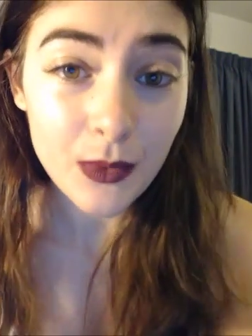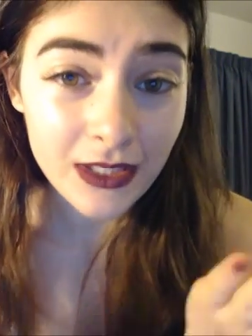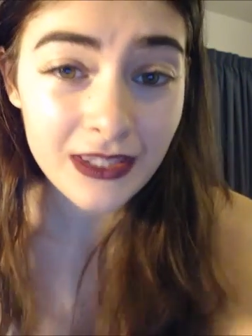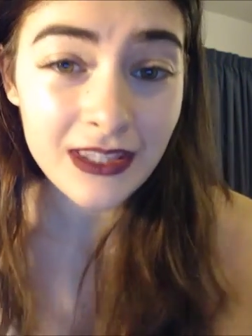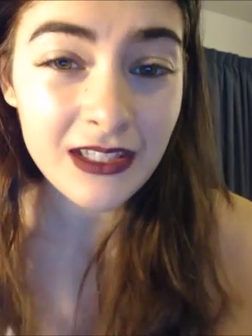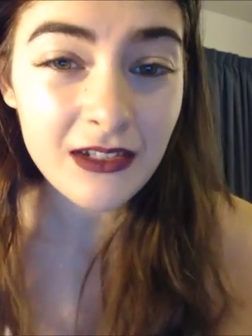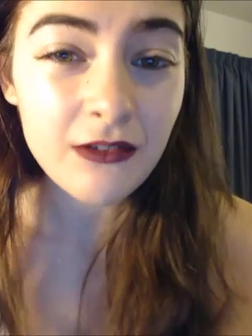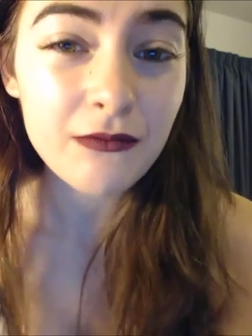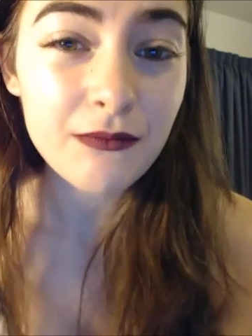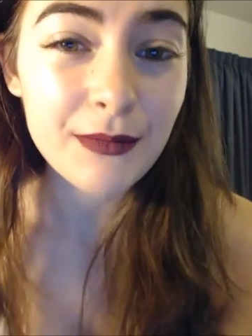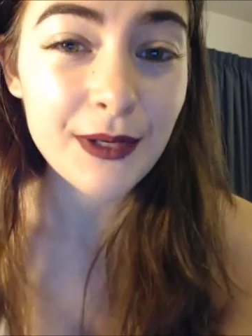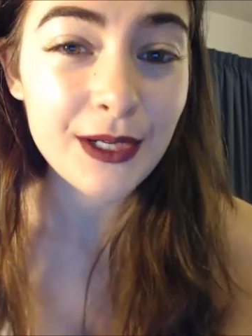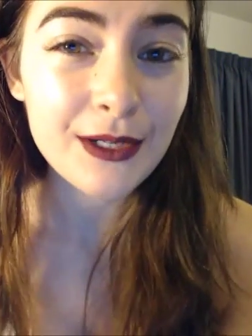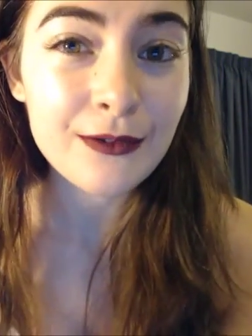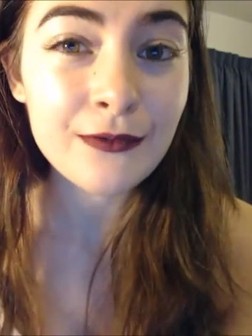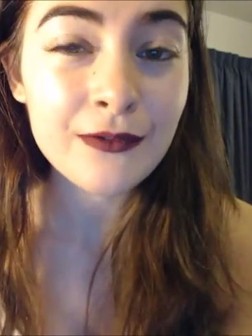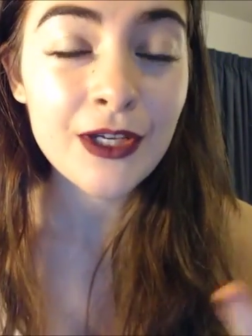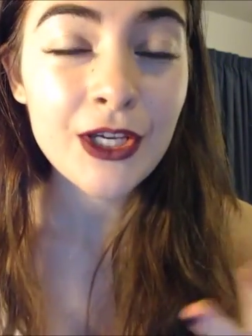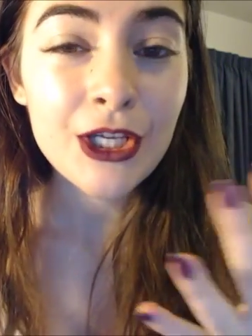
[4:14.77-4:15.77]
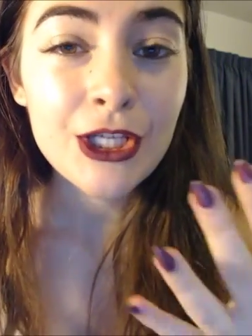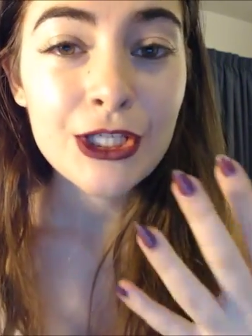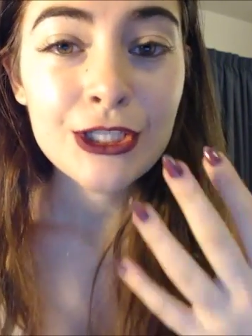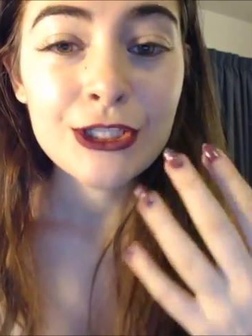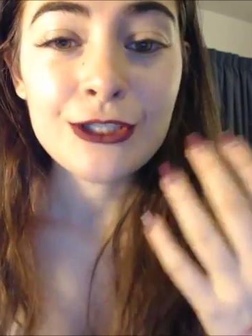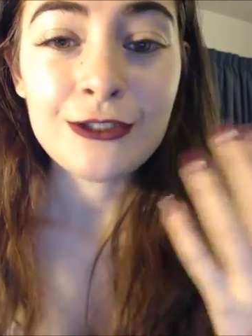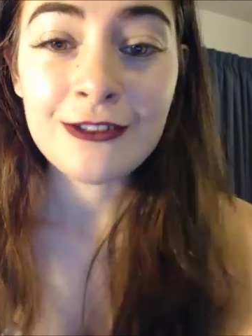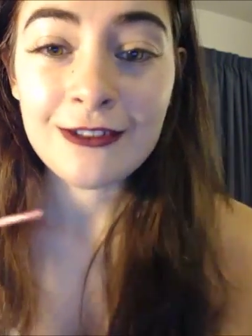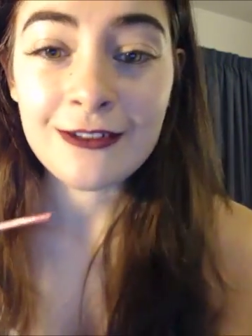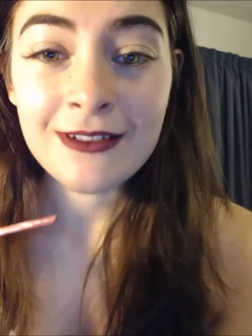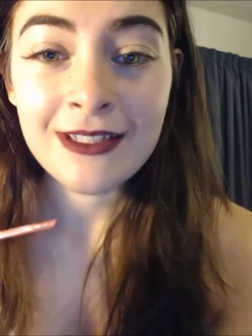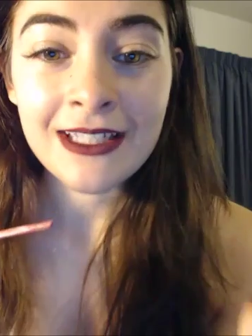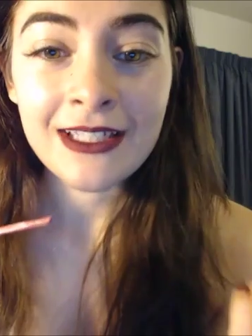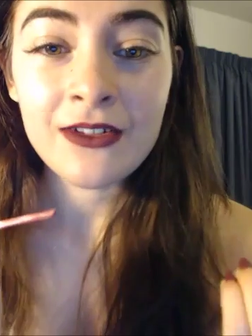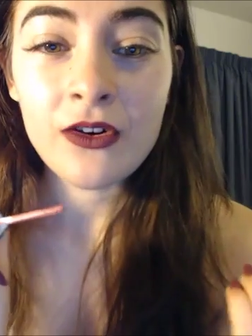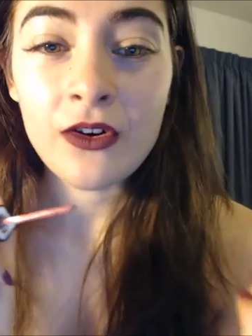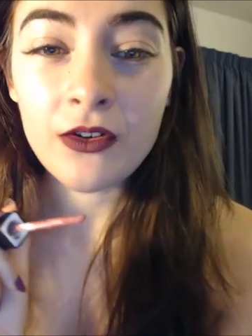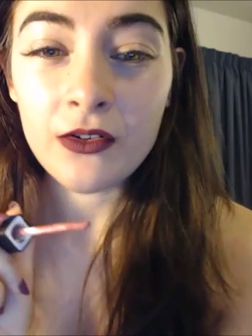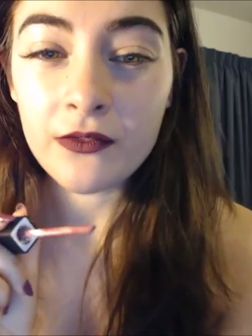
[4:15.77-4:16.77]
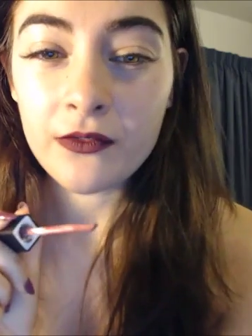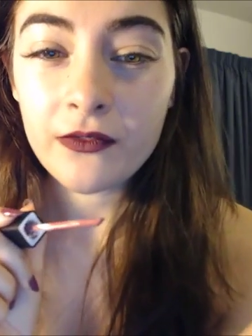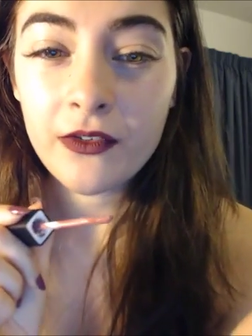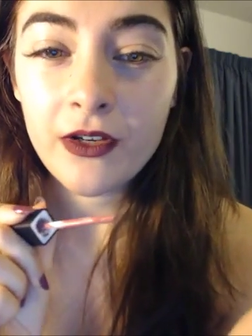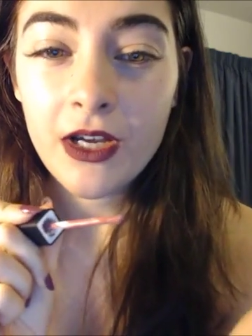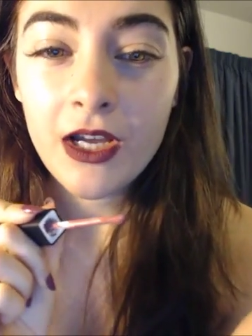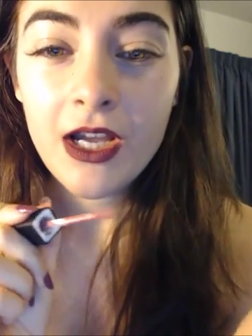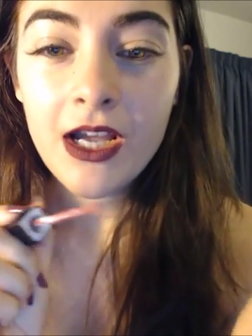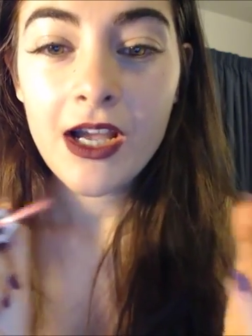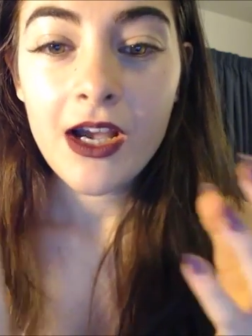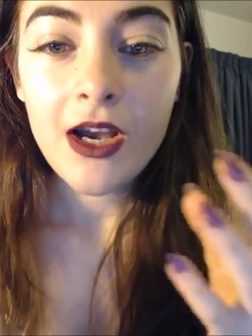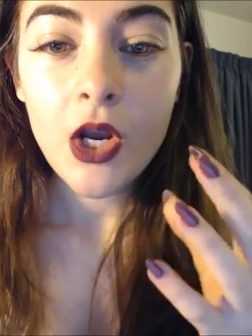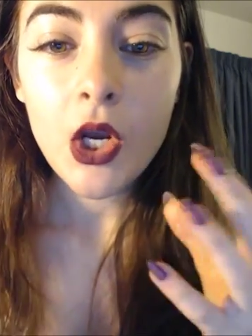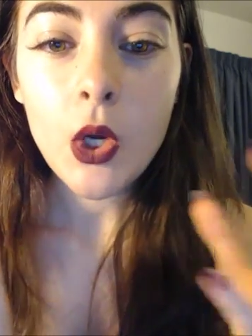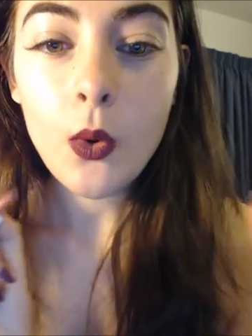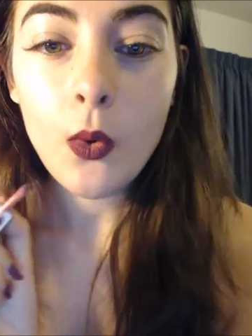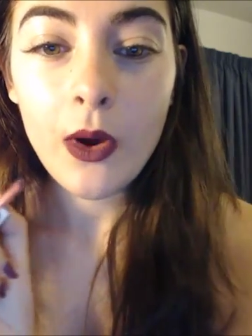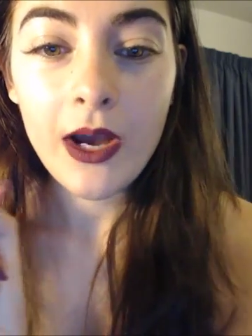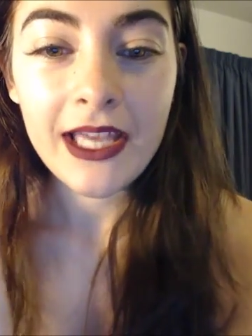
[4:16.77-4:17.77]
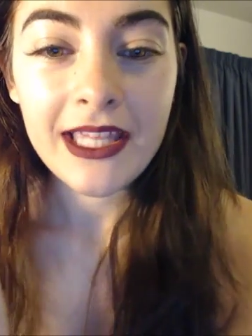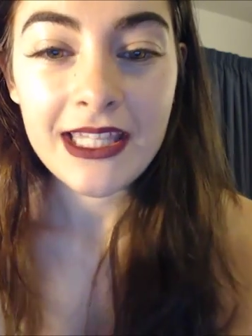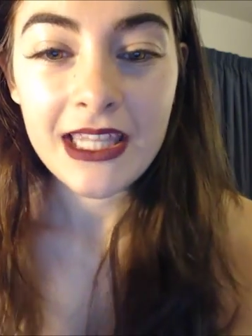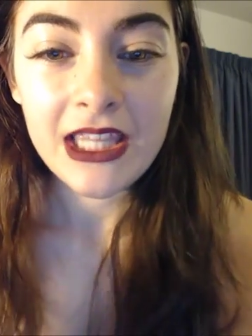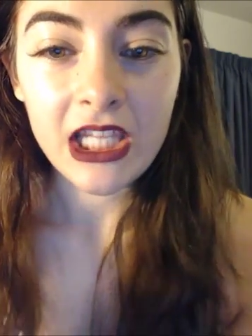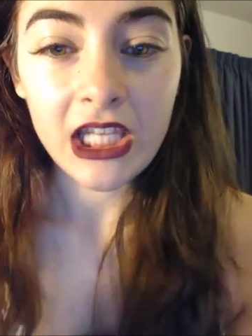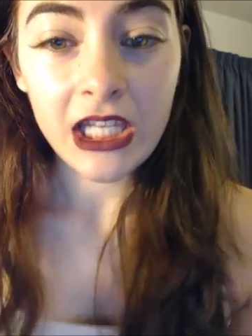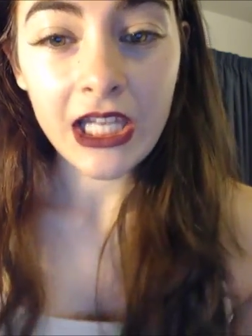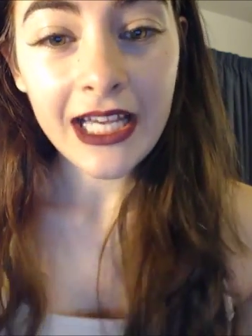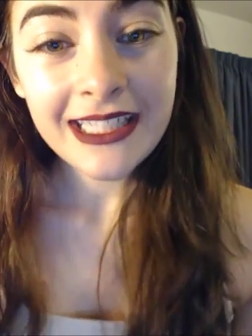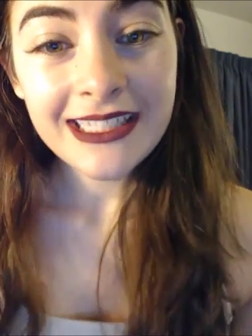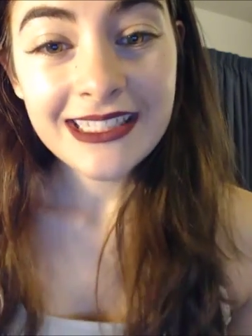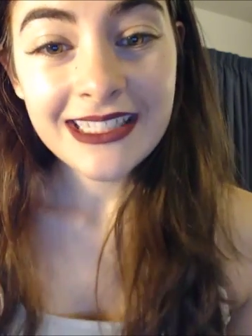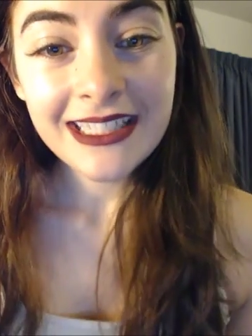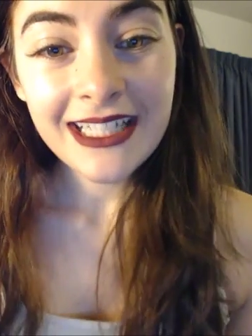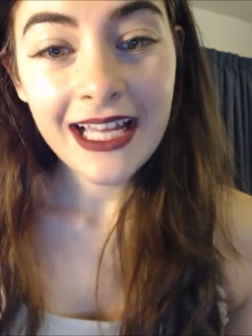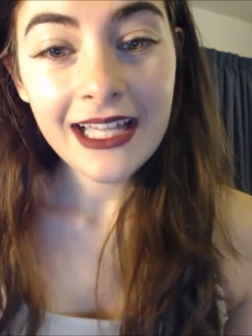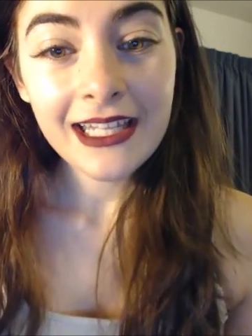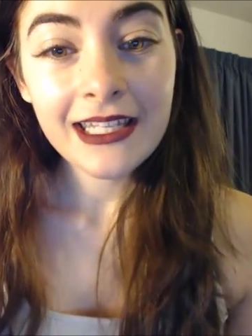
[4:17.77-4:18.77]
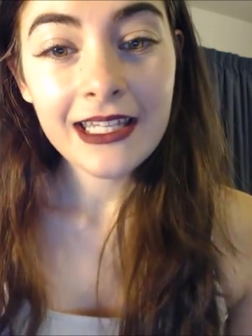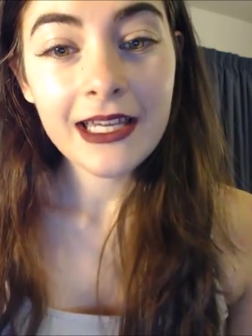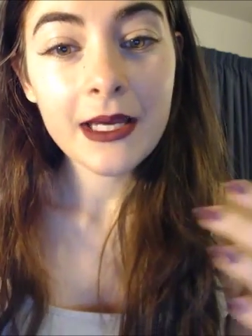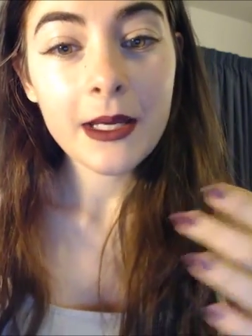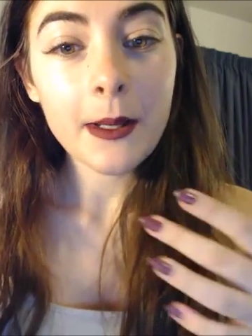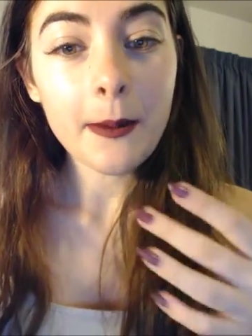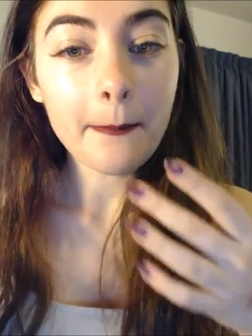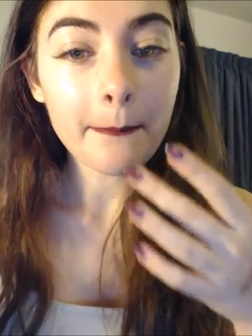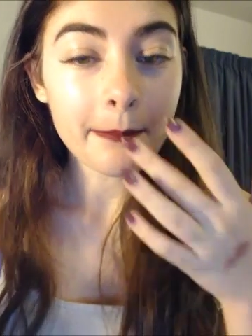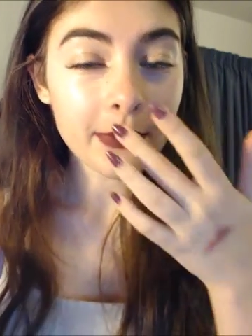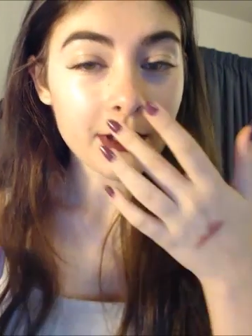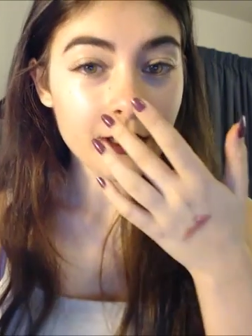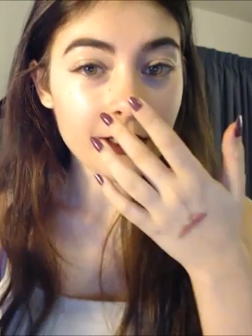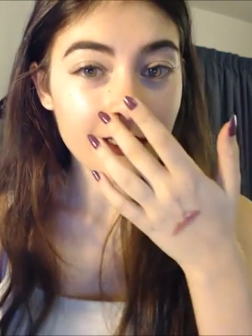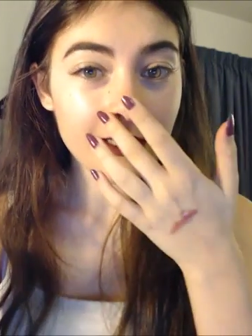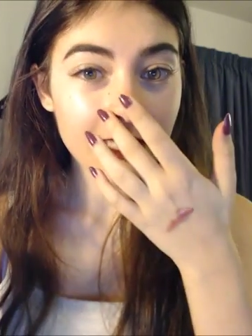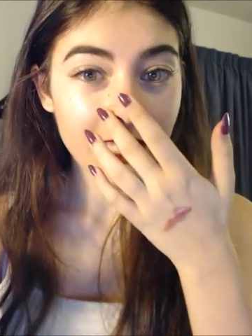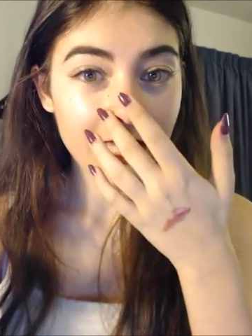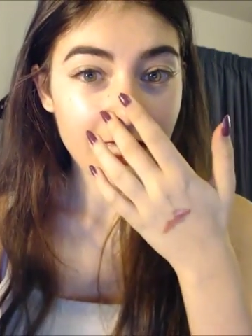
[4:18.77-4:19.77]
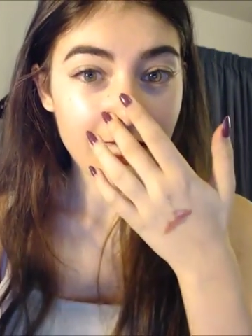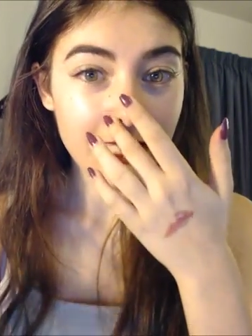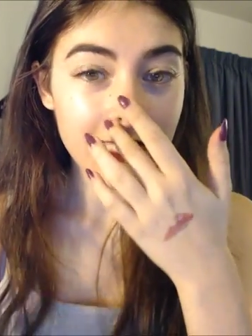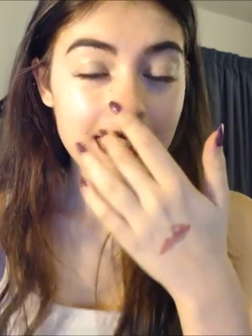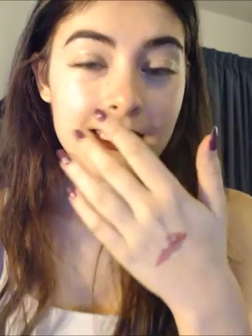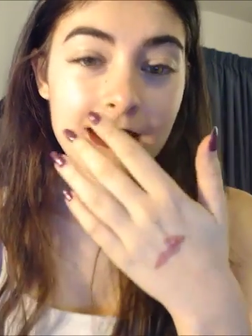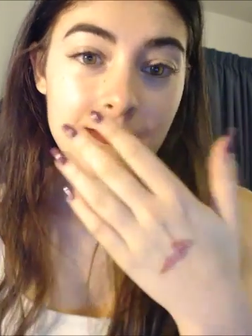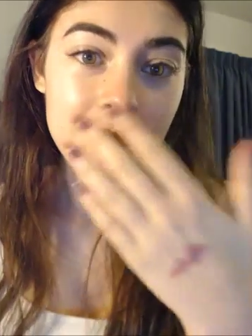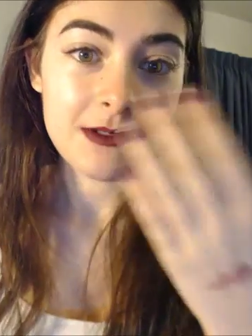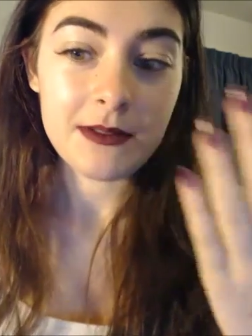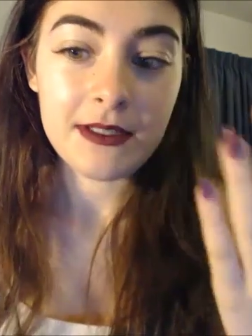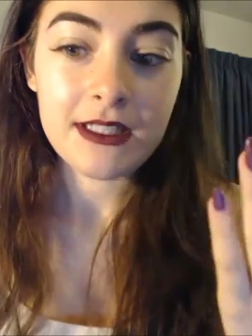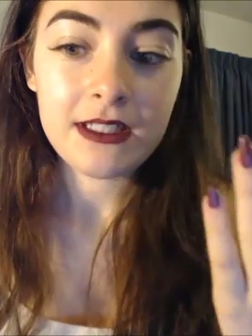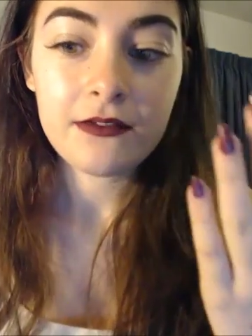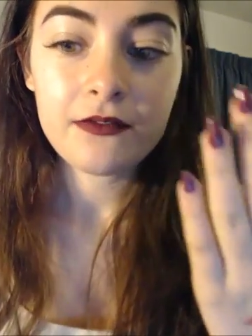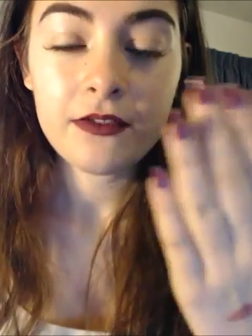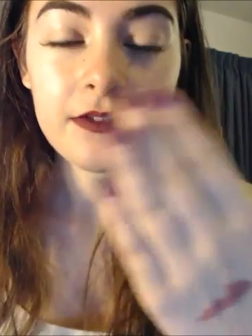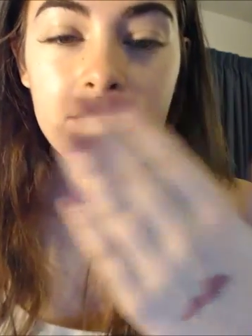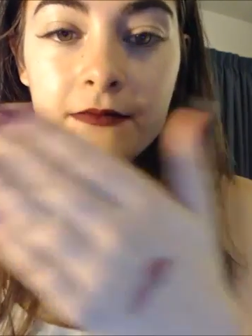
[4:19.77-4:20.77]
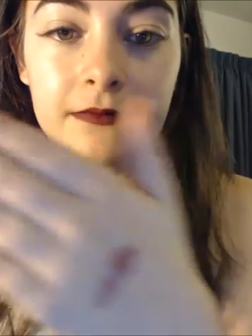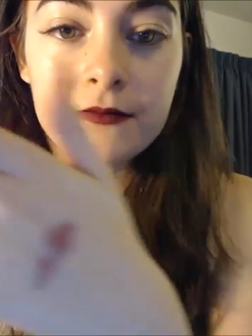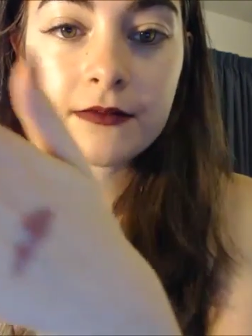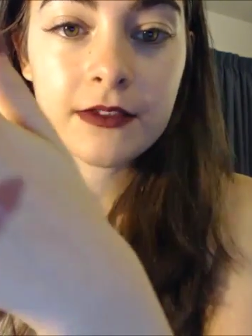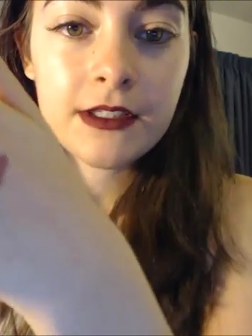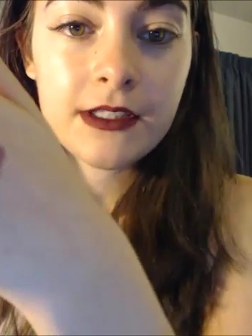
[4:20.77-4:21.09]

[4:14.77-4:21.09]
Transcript: When you think of mauve, you do think of quite the lighter colour, but it seems to be different.